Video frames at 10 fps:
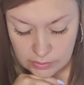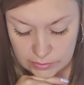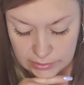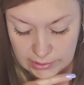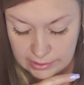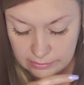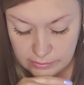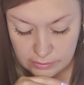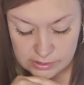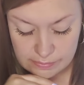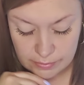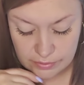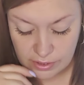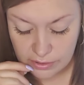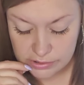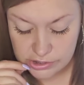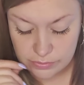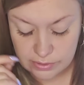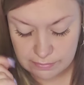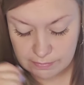or I don't know because both y'all are
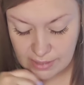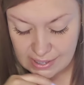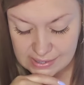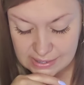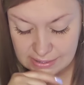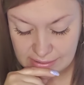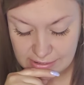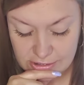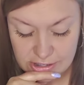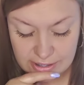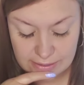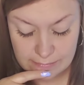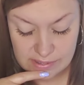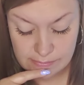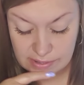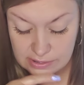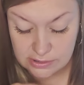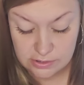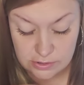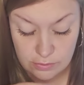showing up in masculine energy. I could be speaking
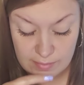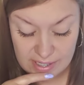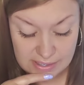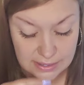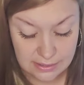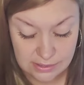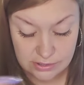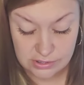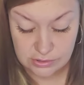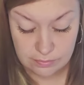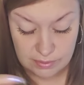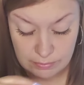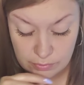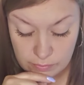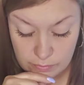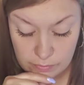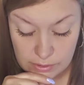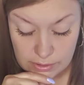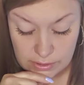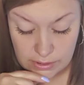to two masculines or just two people
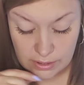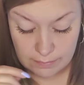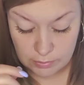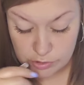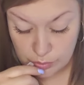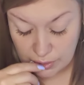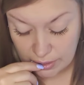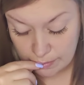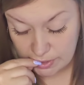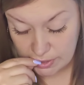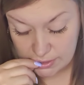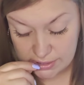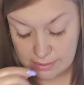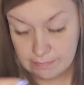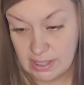who are both showing up as